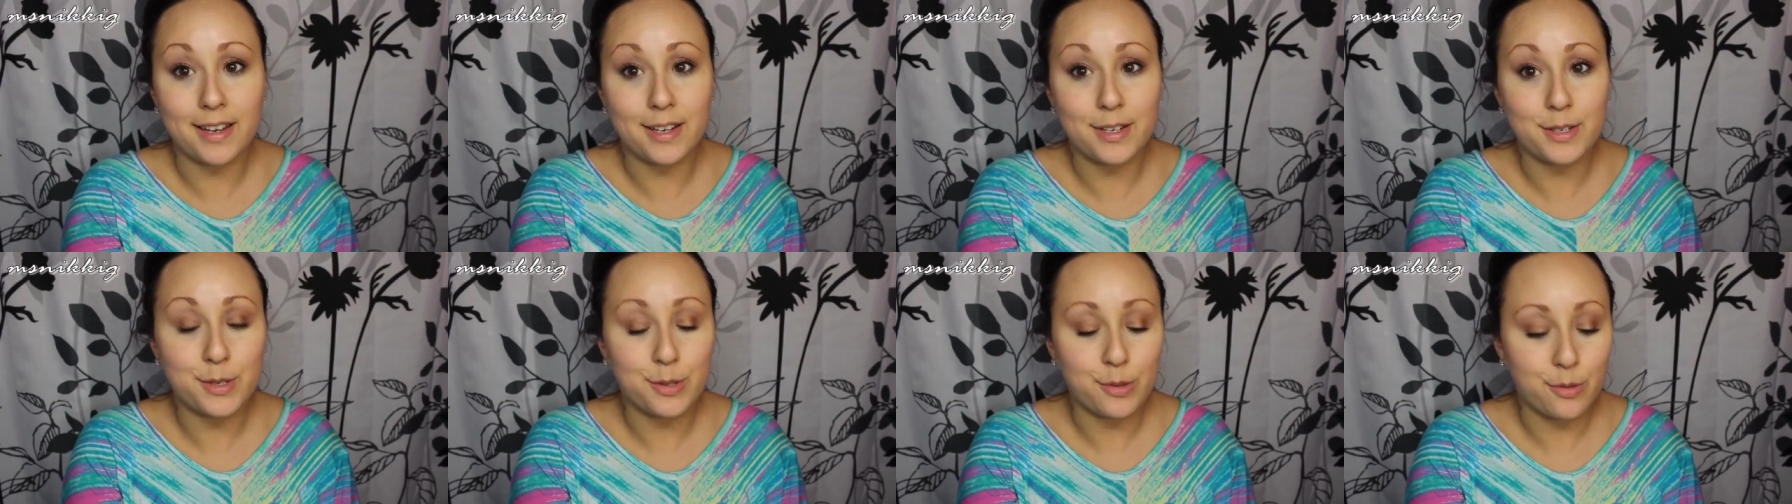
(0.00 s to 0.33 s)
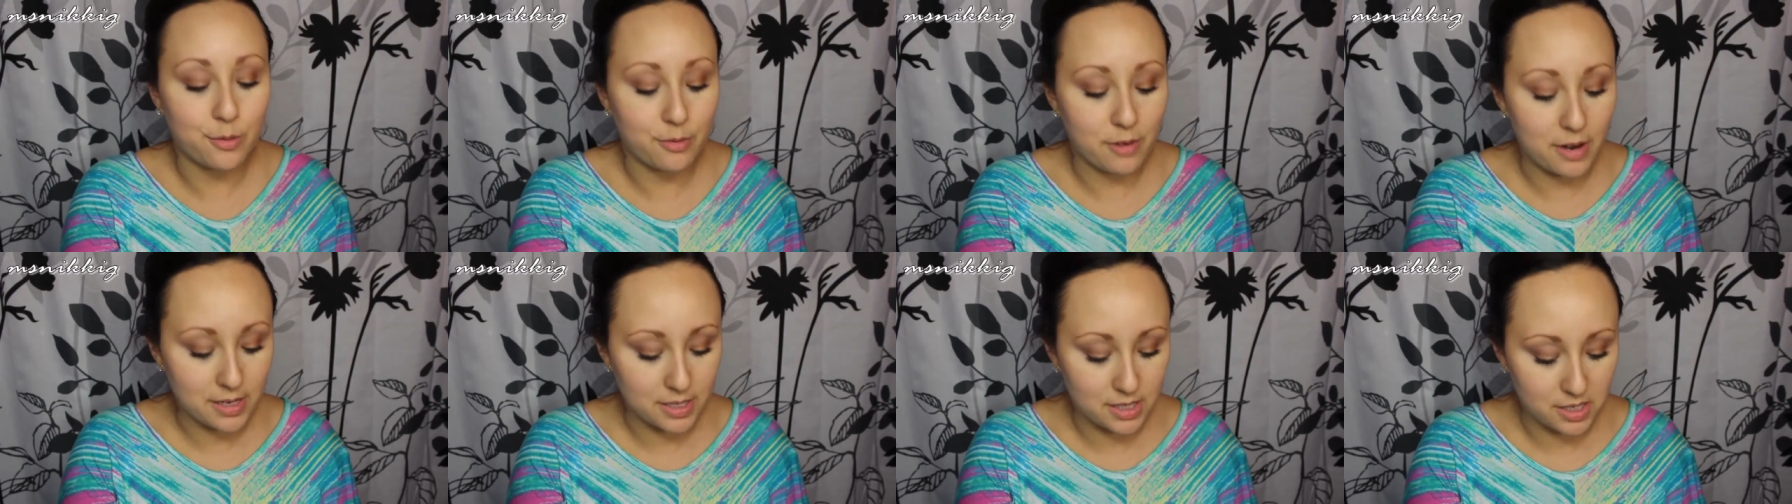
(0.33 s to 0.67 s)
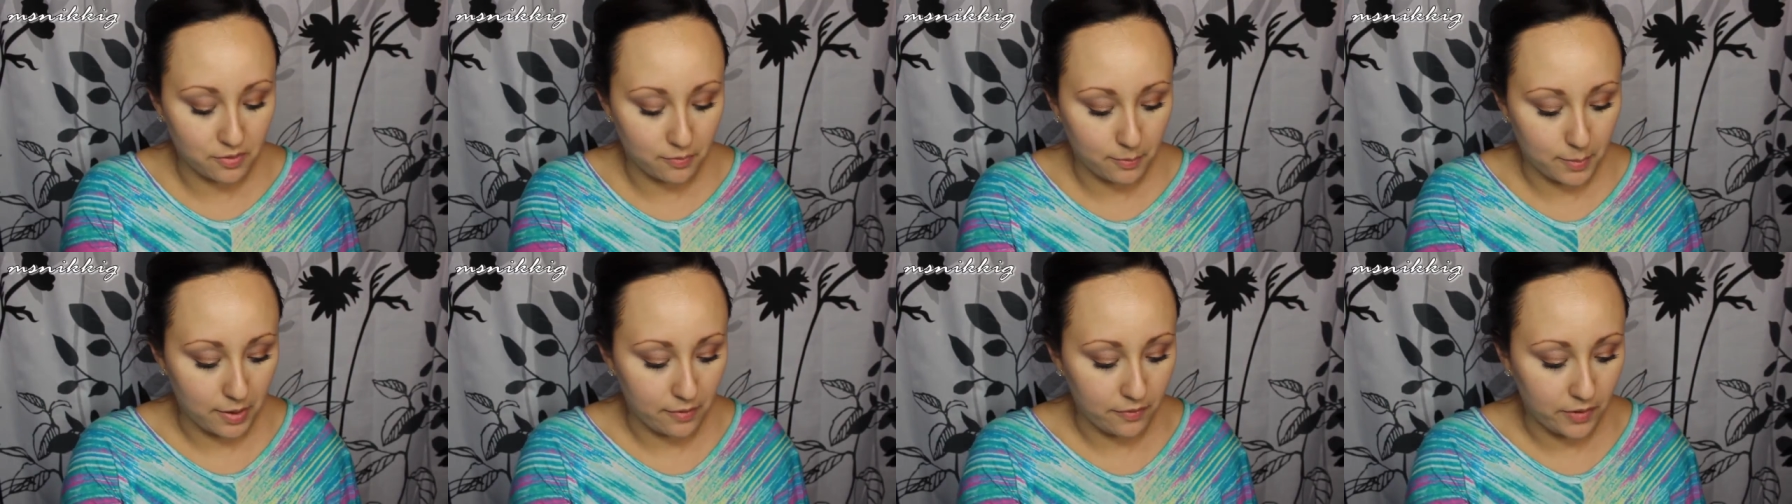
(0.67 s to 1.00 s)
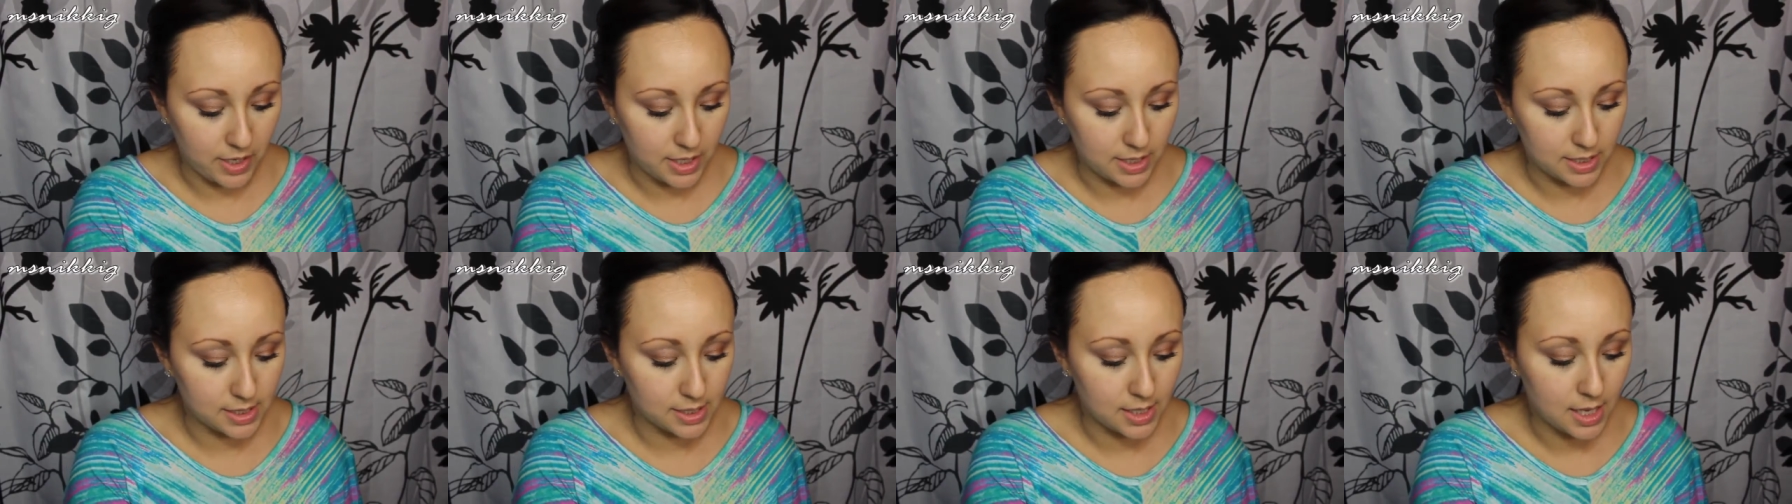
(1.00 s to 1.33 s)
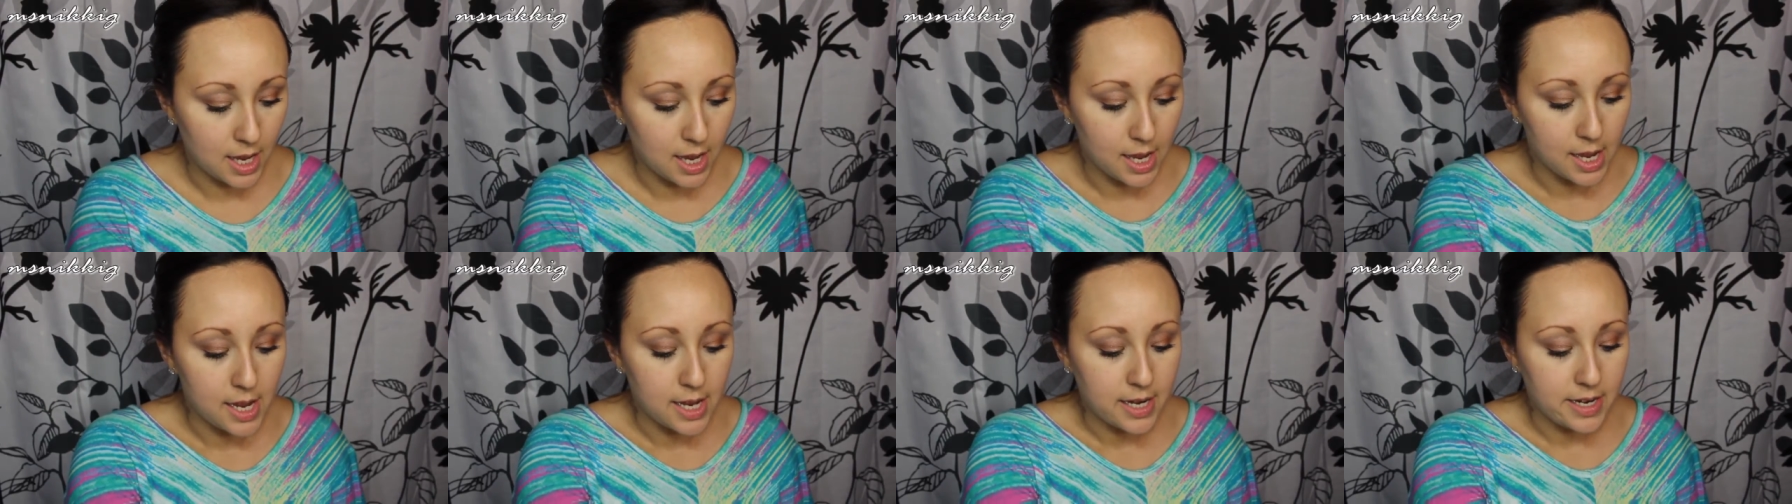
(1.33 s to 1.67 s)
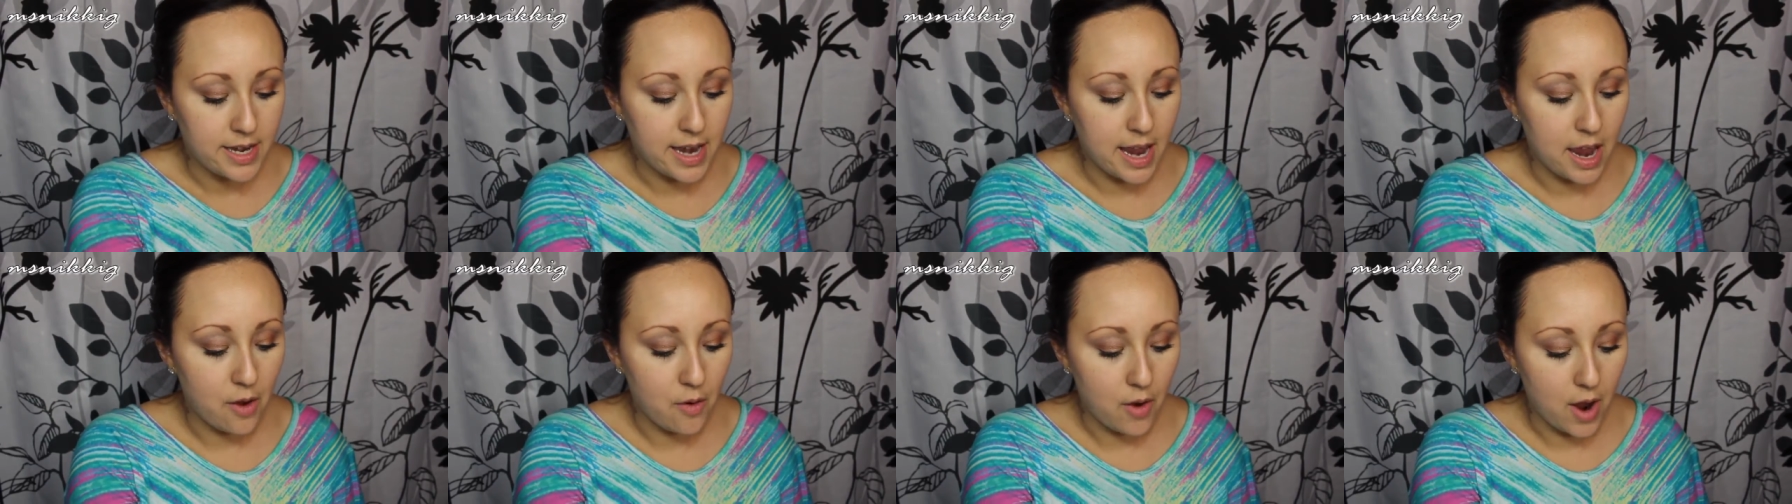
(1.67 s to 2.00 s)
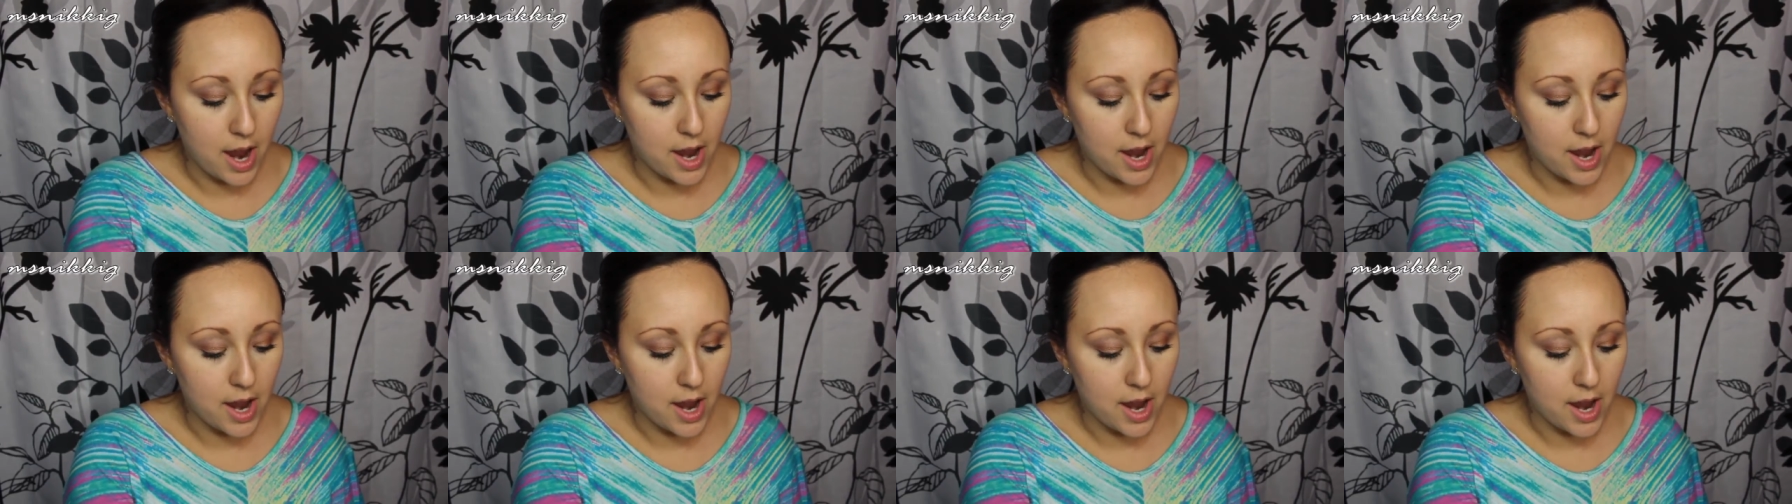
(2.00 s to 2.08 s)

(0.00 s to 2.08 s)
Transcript: it to the rest of my face. Now,